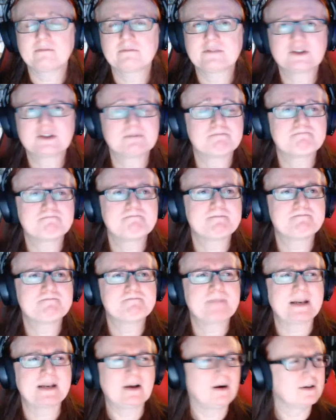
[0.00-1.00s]
It's
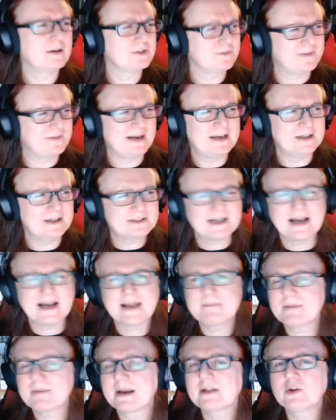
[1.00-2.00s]
been hard to find the
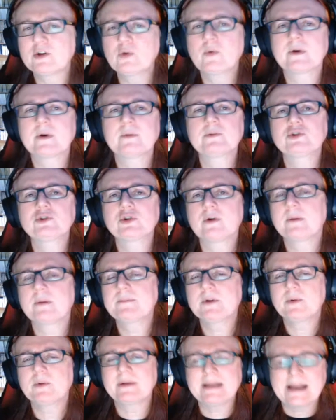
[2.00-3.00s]
time, but I do want to ensure
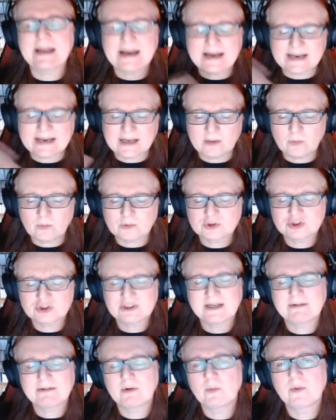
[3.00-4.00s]
I'm doing that, and I will
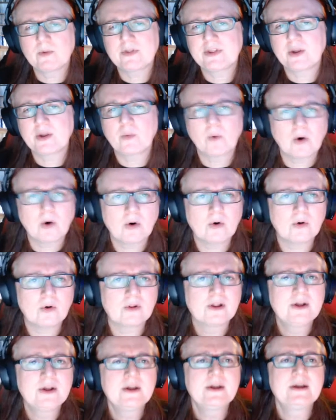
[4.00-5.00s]
share it with you
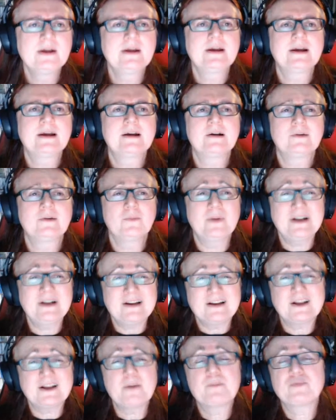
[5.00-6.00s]
all. We're
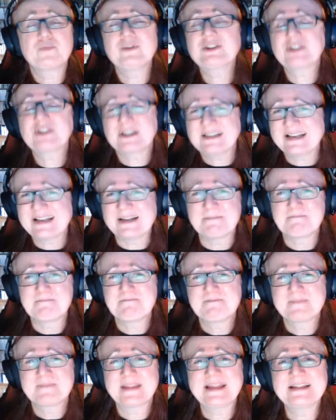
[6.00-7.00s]
going to go briskly
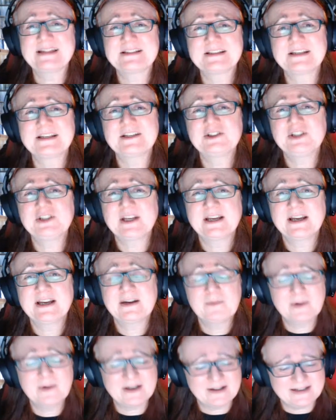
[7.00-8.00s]
into this year.
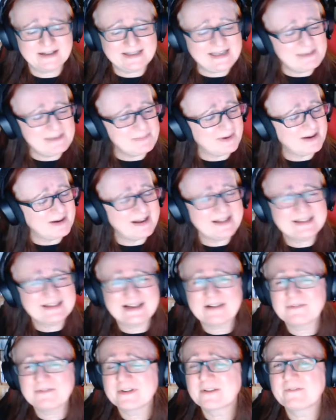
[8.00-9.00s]
We're going to keep our head
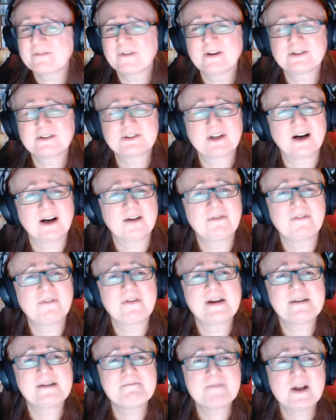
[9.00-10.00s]
down for the first half of
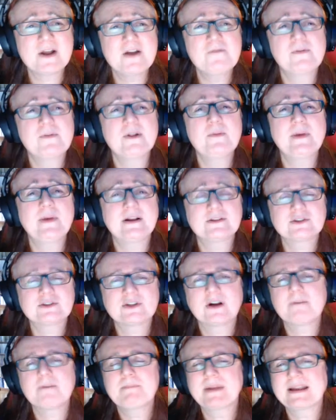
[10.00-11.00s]
it, and hopefully we can
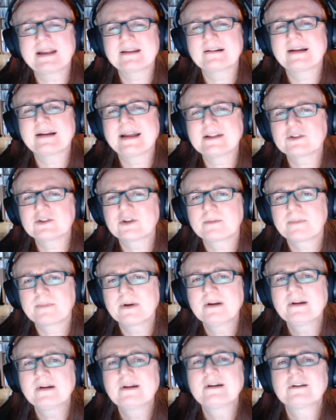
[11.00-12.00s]
start picking our heads up
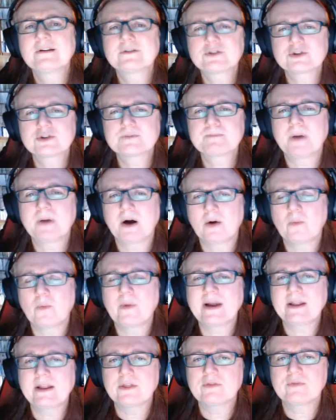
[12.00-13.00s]
part
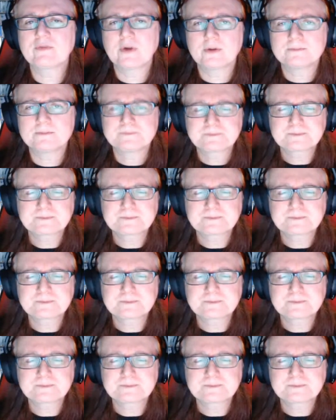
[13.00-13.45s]
way through.